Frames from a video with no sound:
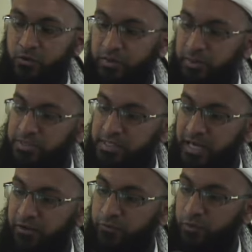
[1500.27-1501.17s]

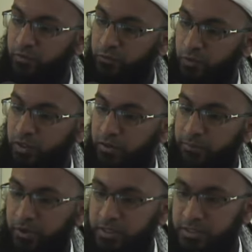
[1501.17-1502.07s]
themselves to another
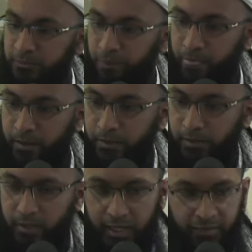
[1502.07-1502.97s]
person.
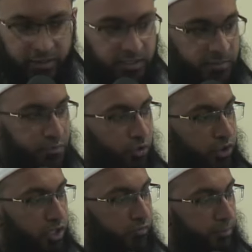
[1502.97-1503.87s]
And that is the
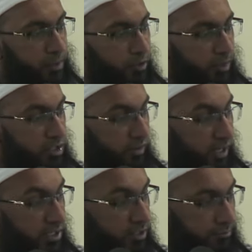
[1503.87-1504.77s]
beauty of the pilgrimage of
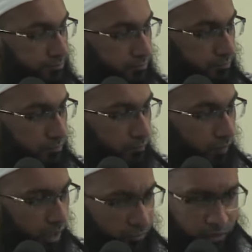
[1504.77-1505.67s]
Hajj.
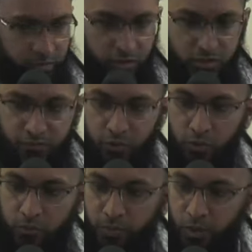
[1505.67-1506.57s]
For those of
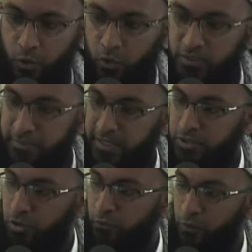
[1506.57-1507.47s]
you who was blessed
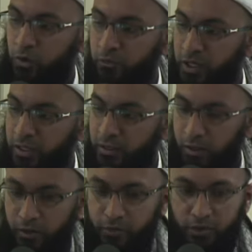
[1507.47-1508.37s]
to go for
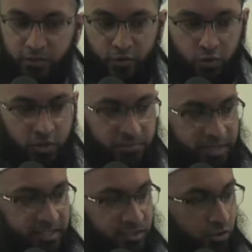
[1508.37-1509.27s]
Umrah, or those of you who was
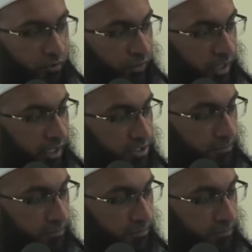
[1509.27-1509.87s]
blessed to go for Hajj,